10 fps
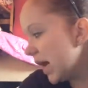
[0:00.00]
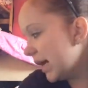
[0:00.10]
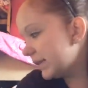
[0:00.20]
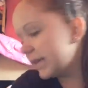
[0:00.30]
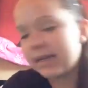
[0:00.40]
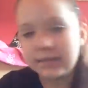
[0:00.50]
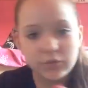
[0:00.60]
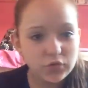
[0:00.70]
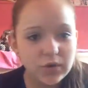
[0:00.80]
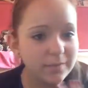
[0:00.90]
and
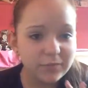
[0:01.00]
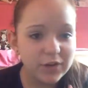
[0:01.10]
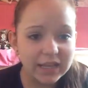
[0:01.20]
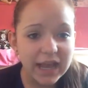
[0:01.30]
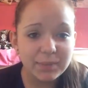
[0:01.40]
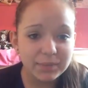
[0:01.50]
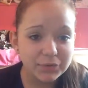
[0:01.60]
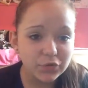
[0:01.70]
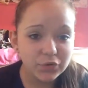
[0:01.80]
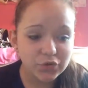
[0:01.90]
I'm really happy with
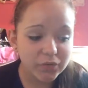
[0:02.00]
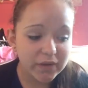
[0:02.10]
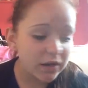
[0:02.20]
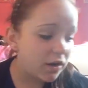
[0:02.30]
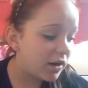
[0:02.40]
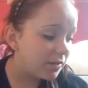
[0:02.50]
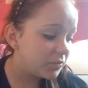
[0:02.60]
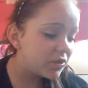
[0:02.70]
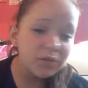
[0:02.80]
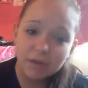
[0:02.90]
all the stuff I got. I'm
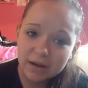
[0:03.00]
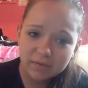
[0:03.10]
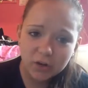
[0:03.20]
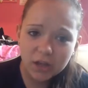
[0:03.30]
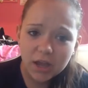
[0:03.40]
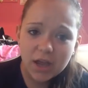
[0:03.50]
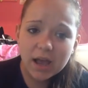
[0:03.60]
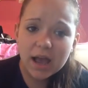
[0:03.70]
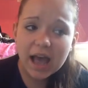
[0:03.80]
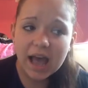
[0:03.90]
so grateful,
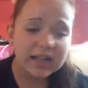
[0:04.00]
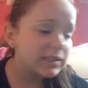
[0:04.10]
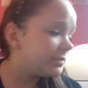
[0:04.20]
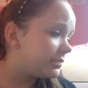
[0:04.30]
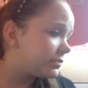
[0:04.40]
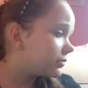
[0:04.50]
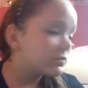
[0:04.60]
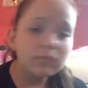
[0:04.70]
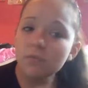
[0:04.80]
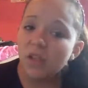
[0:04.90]
and
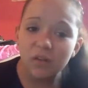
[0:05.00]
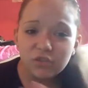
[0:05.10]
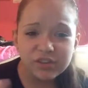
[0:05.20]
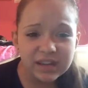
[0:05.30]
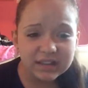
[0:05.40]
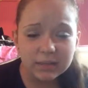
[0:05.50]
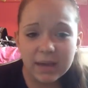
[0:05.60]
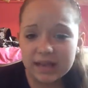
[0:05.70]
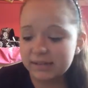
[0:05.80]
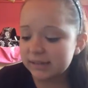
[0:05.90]
I've just had an
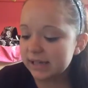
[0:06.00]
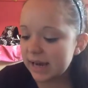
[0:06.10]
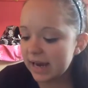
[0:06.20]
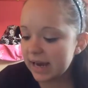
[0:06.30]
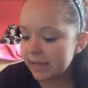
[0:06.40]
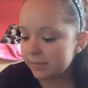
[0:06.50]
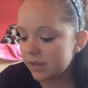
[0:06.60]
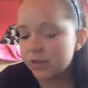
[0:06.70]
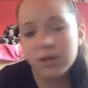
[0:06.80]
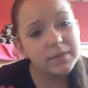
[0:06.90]
amazing time.
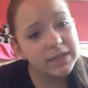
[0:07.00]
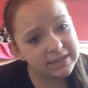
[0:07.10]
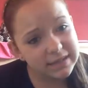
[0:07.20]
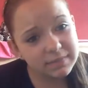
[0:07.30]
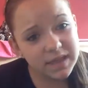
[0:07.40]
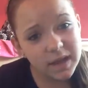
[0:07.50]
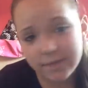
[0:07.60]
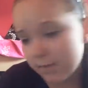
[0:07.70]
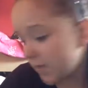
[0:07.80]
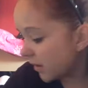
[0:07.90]
They don't really see me that
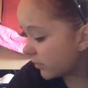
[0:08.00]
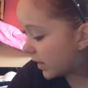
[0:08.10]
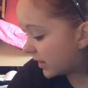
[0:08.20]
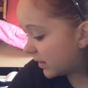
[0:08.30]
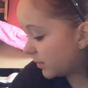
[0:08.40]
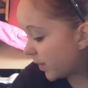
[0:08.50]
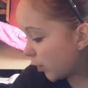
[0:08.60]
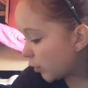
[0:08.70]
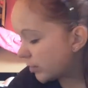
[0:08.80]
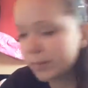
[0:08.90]
often. That's why they
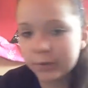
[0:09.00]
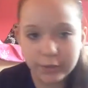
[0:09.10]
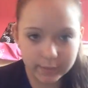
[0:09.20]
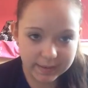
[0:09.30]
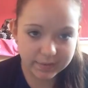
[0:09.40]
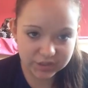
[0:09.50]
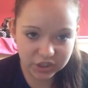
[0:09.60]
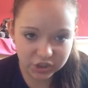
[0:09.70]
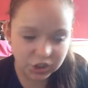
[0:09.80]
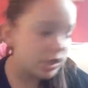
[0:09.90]
spoil me when
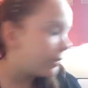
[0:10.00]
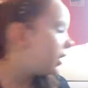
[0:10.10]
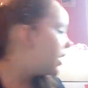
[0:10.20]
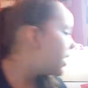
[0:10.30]
they do.